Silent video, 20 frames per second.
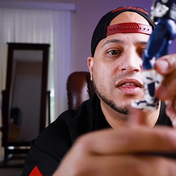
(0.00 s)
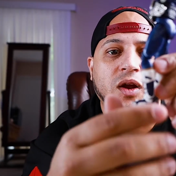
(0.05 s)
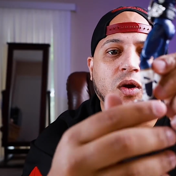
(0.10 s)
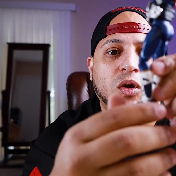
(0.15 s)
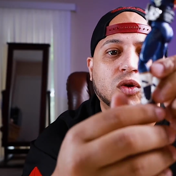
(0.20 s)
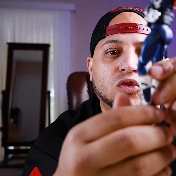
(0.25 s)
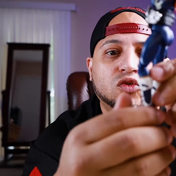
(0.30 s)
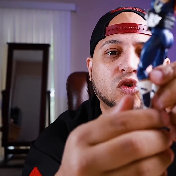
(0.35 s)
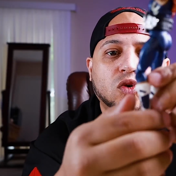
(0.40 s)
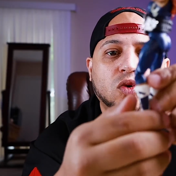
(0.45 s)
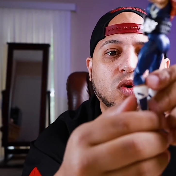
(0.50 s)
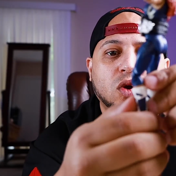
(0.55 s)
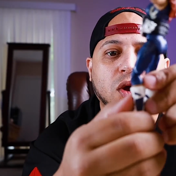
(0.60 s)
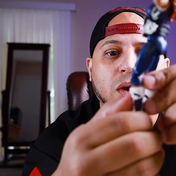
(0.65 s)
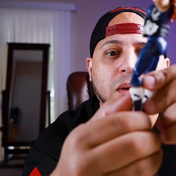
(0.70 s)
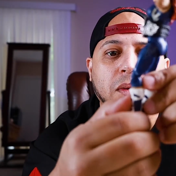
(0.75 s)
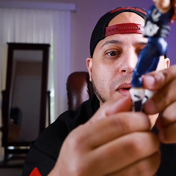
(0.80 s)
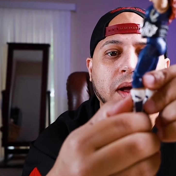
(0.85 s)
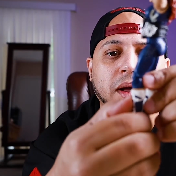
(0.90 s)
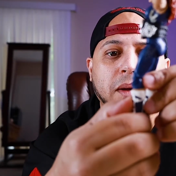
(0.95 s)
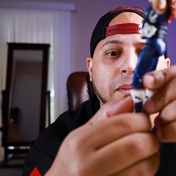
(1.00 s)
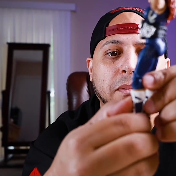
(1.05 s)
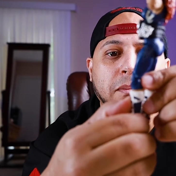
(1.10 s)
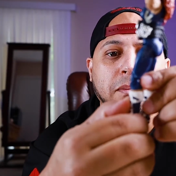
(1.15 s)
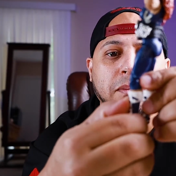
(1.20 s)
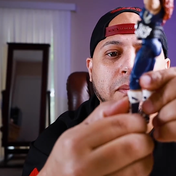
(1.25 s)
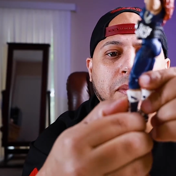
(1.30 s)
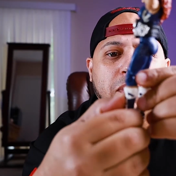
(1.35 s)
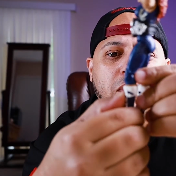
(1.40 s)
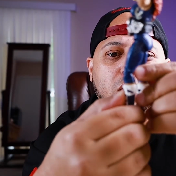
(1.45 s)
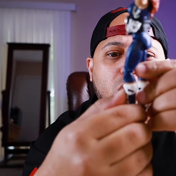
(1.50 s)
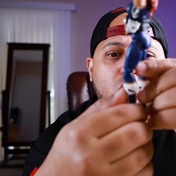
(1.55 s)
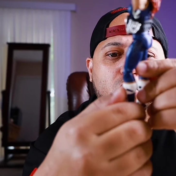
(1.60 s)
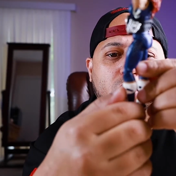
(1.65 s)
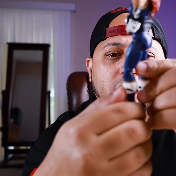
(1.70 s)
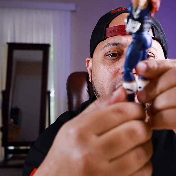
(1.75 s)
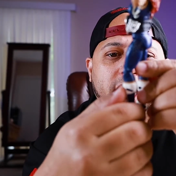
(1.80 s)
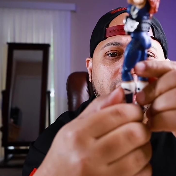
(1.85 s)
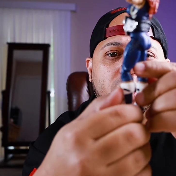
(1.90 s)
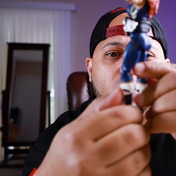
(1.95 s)
they're also
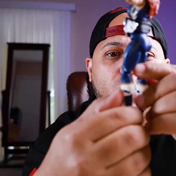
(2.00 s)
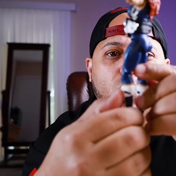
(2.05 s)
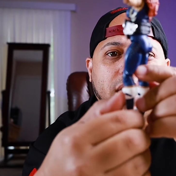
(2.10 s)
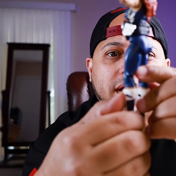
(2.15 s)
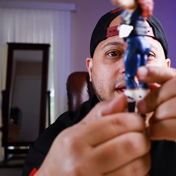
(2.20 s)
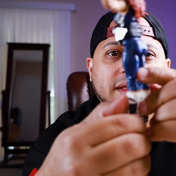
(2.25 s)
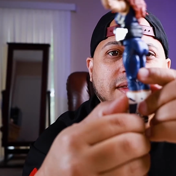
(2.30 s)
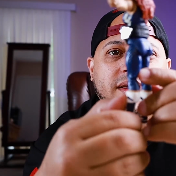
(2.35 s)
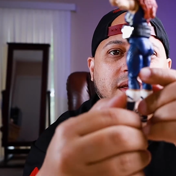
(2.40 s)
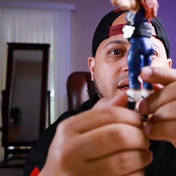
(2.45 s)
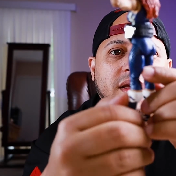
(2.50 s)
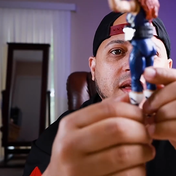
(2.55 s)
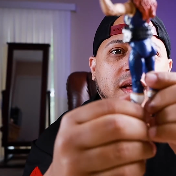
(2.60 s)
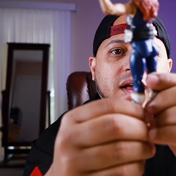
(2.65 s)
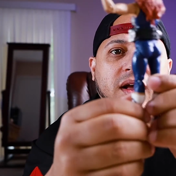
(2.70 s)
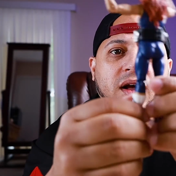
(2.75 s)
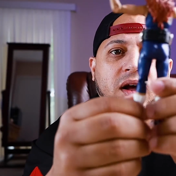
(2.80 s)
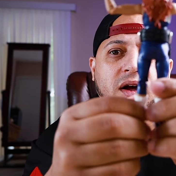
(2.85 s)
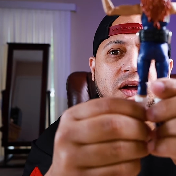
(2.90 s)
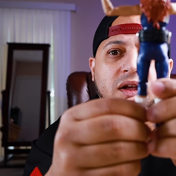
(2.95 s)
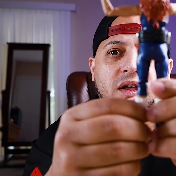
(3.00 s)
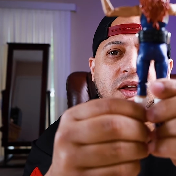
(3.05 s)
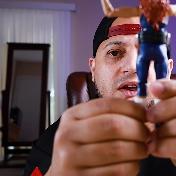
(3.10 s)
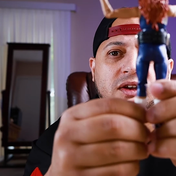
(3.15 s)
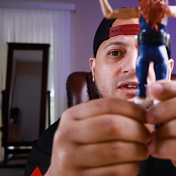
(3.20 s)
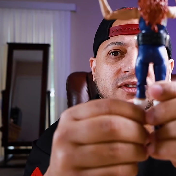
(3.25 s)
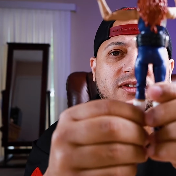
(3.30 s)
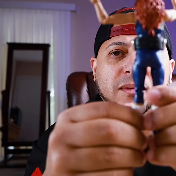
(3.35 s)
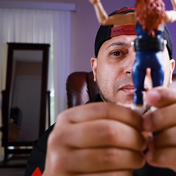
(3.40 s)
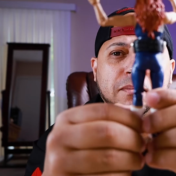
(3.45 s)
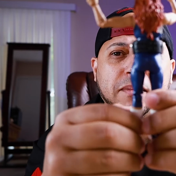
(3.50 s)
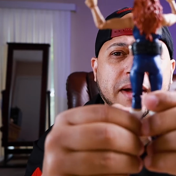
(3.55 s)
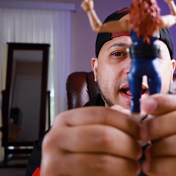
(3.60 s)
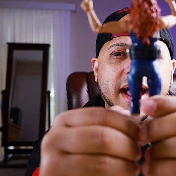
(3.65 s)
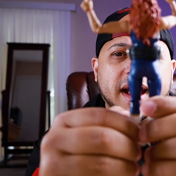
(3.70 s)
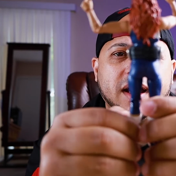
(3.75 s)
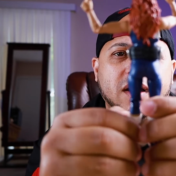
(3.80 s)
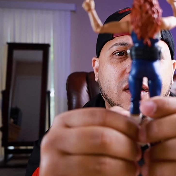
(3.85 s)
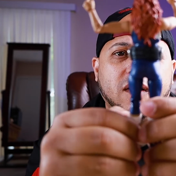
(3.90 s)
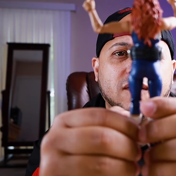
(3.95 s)
blue and white. Here's the
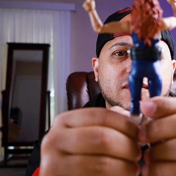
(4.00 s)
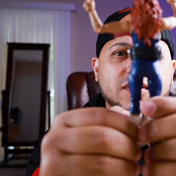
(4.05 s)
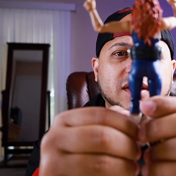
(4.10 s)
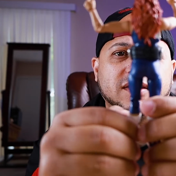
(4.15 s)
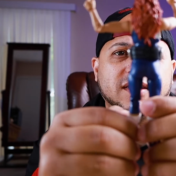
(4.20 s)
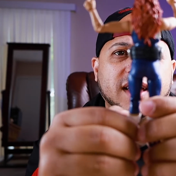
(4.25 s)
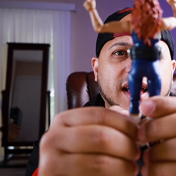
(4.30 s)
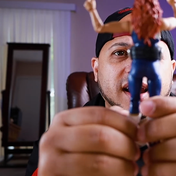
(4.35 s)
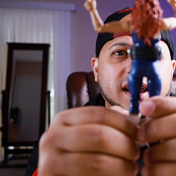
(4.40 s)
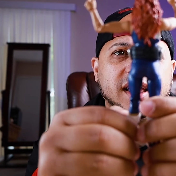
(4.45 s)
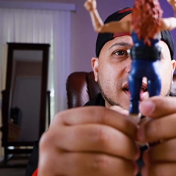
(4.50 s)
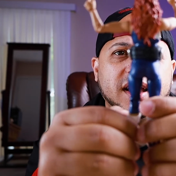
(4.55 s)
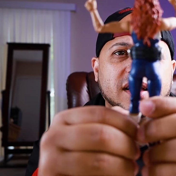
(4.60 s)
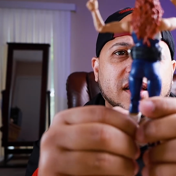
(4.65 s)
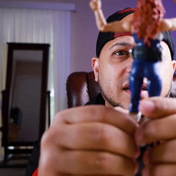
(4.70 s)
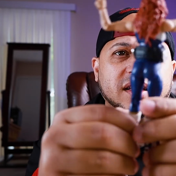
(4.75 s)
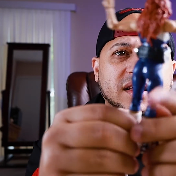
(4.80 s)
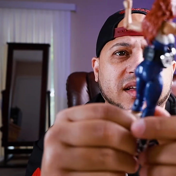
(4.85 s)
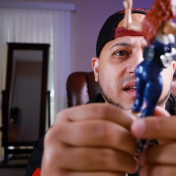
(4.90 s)
back of Natalia.